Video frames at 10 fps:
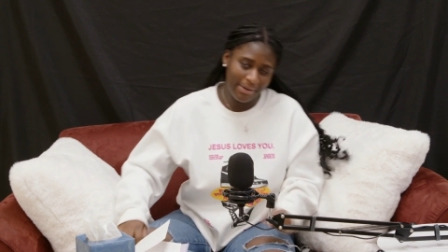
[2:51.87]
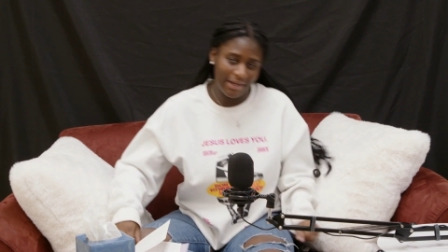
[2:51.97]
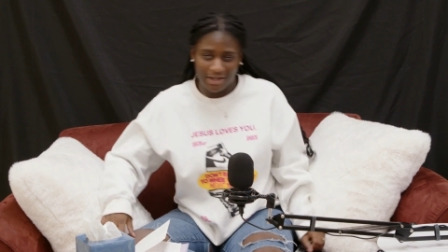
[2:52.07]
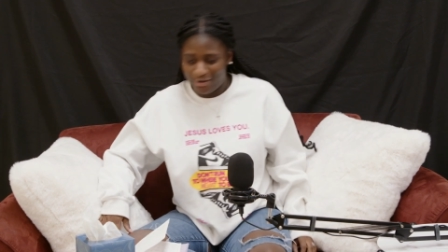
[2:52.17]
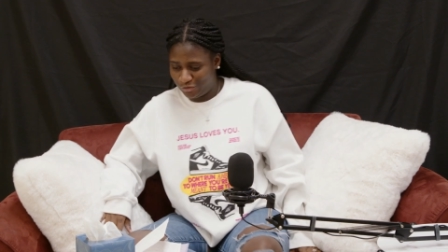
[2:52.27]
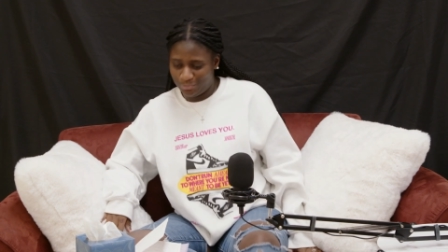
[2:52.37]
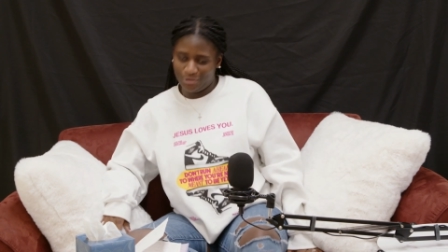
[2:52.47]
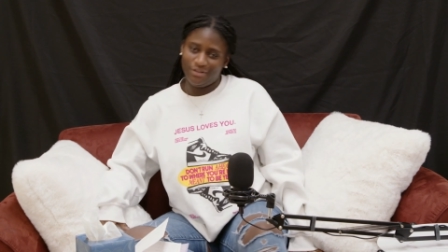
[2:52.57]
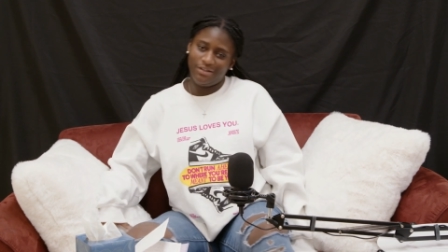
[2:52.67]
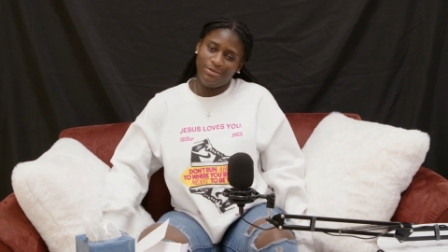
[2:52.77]
comfortable.
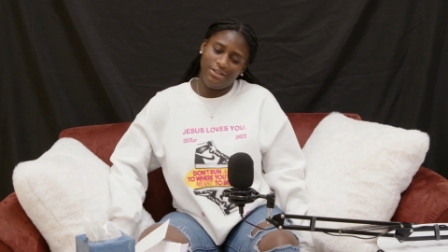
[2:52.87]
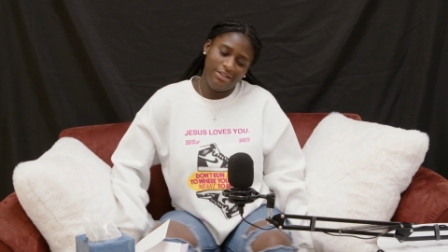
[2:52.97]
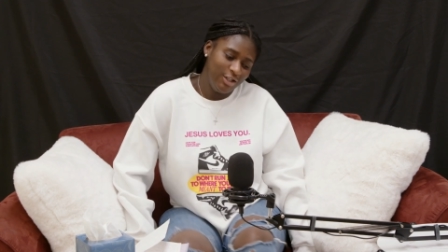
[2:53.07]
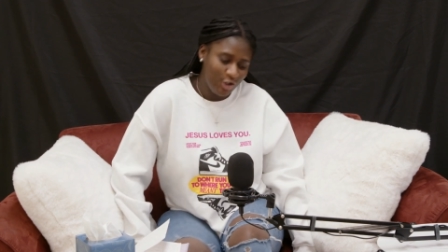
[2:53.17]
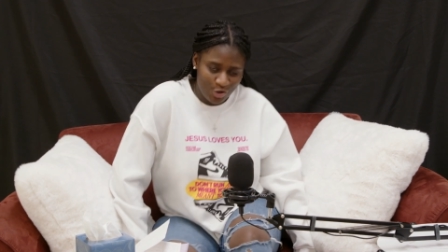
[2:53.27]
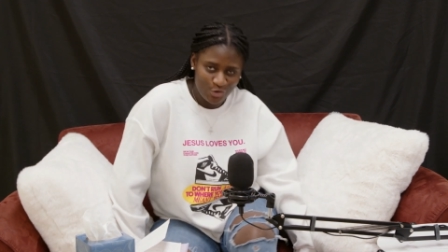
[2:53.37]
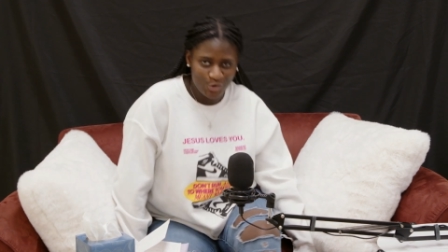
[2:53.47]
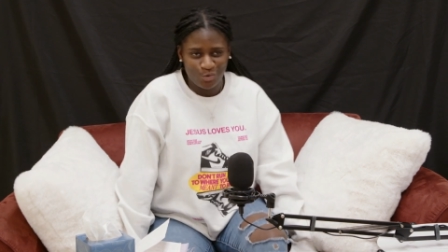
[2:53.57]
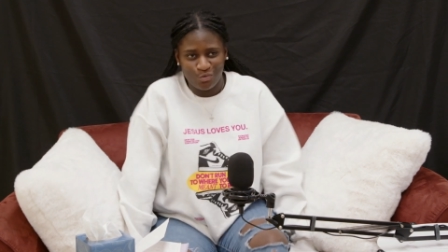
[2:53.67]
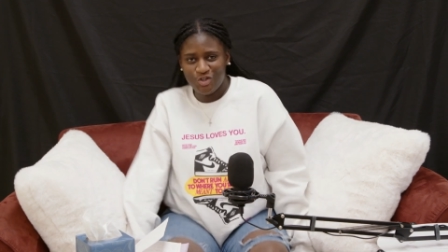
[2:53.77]
Let me
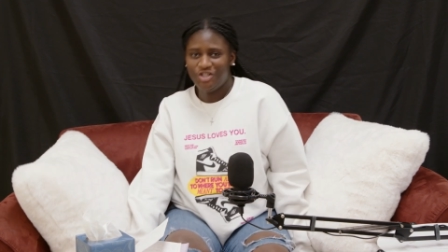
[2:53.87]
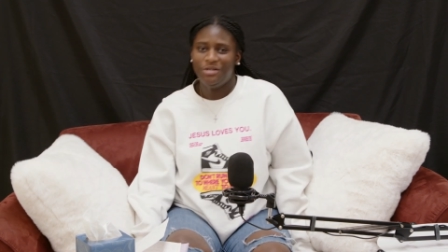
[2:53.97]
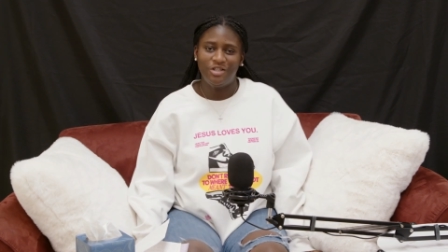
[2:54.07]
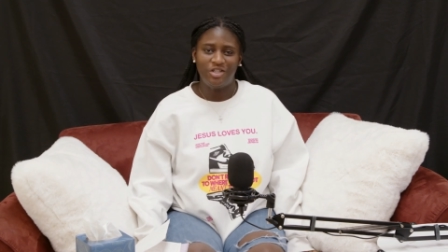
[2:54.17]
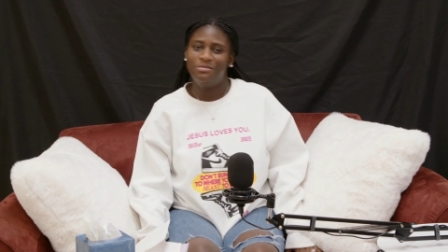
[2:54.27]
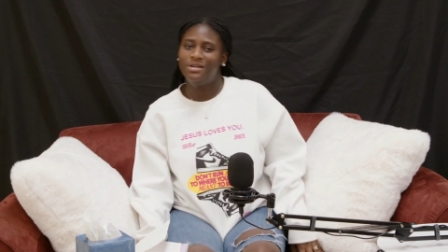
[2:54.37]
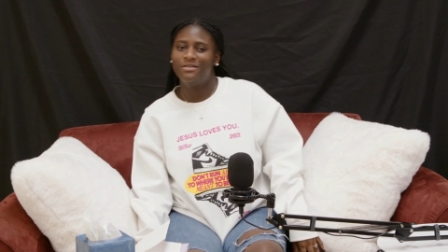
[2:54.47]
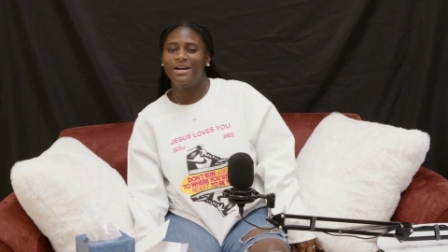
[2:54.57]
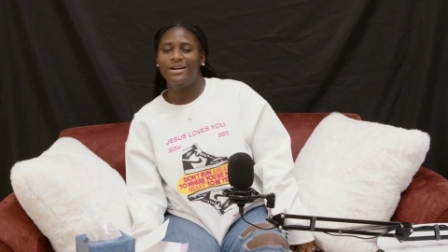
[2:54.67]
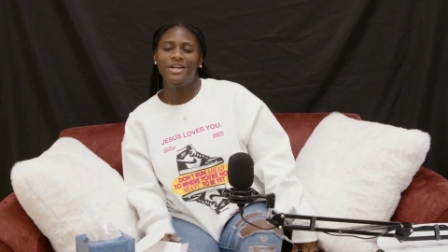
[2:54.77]
shimmy
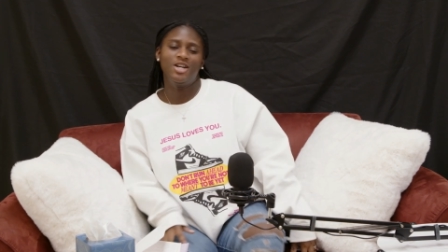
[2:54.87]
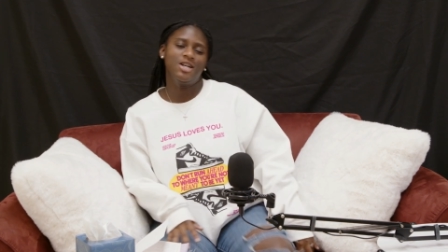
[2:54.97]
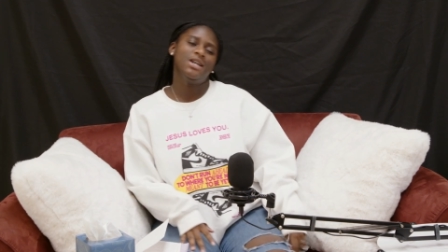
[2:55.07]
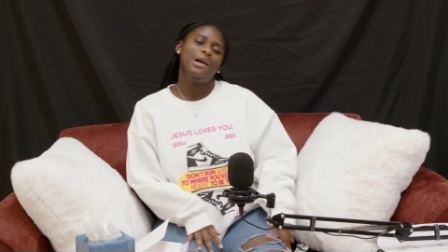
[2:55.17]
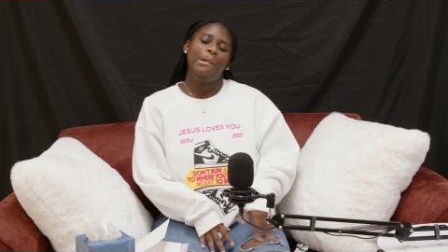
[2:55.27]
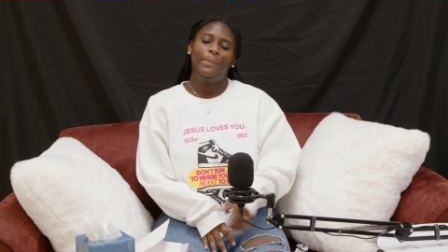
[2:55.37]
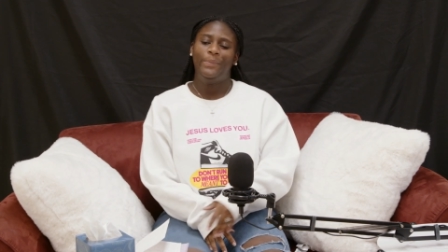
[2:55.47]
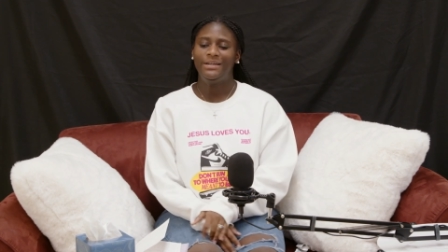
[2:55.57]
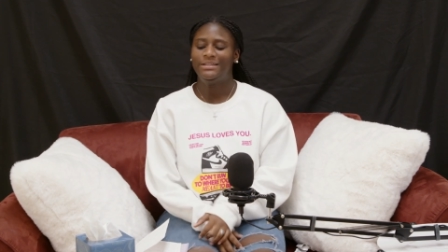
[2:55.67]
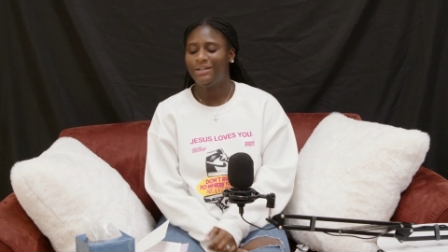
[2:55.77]
around here. But
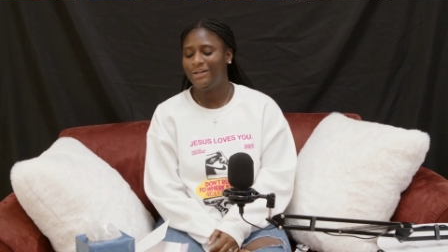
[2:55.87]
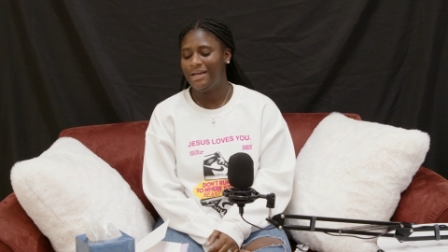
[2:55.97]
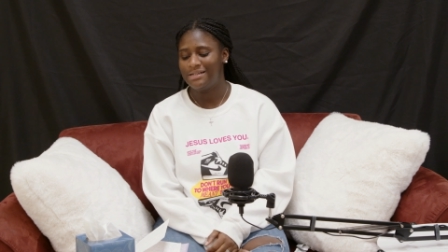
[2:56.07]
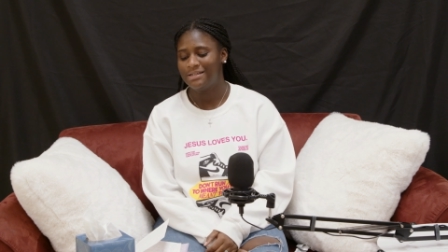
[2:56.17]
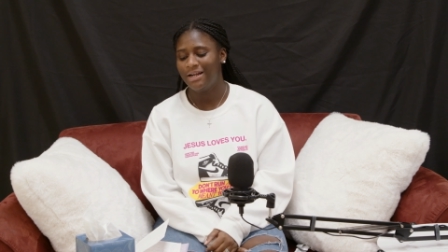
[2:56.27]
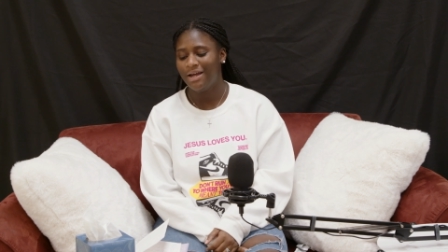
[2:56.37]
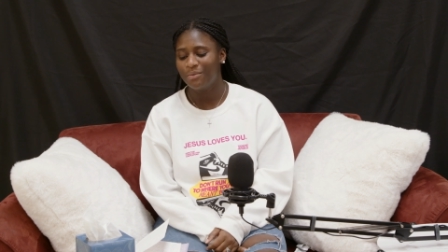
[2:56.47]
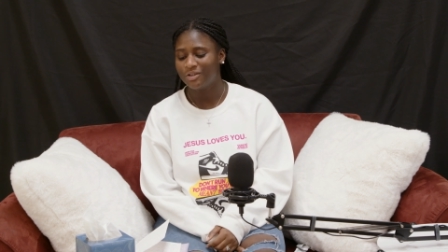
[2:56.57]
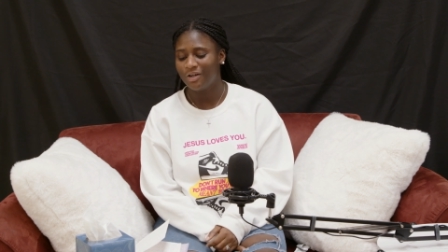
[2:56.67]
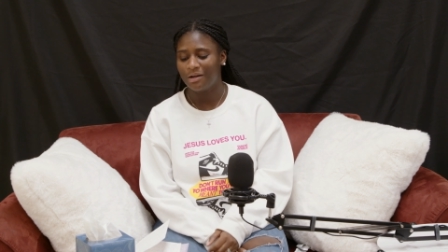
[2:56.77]
so yes, today we're
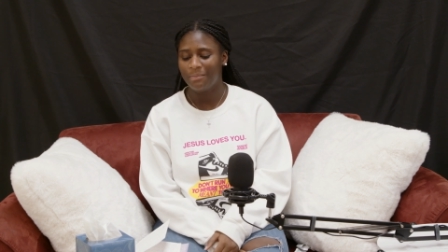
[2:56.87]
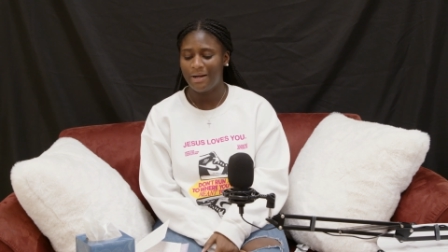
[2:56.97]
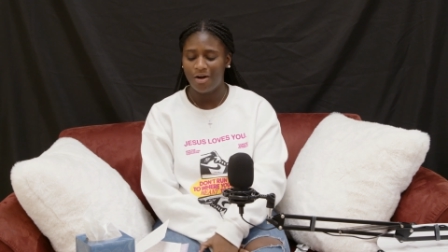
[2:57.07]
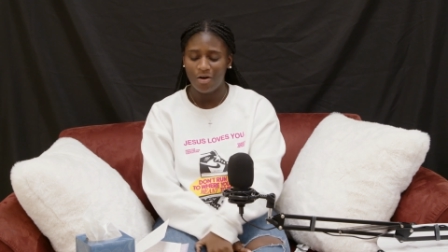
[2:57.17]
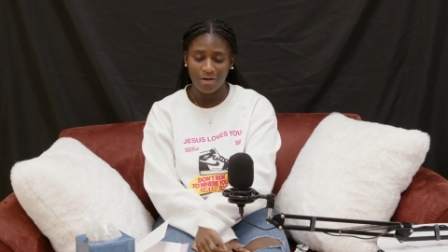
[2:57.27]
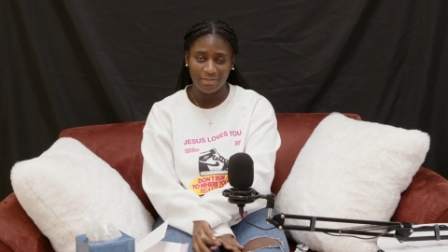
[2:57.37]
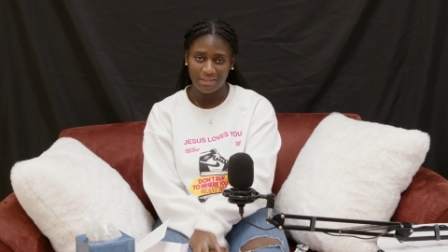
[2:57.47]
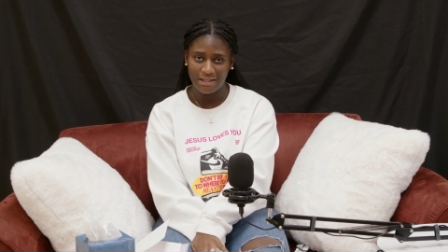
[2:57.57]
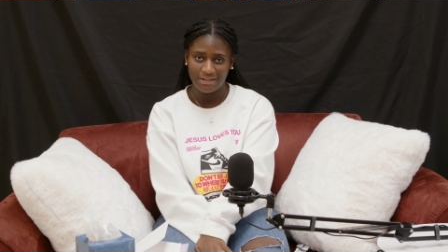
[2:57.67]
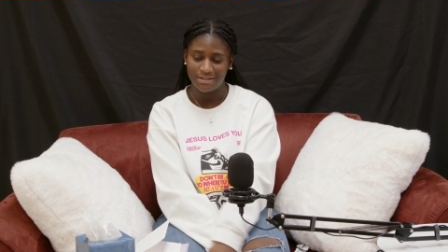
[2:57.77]
talking about all
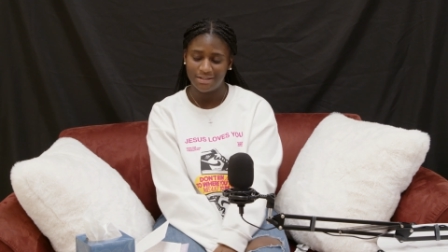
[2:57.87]
things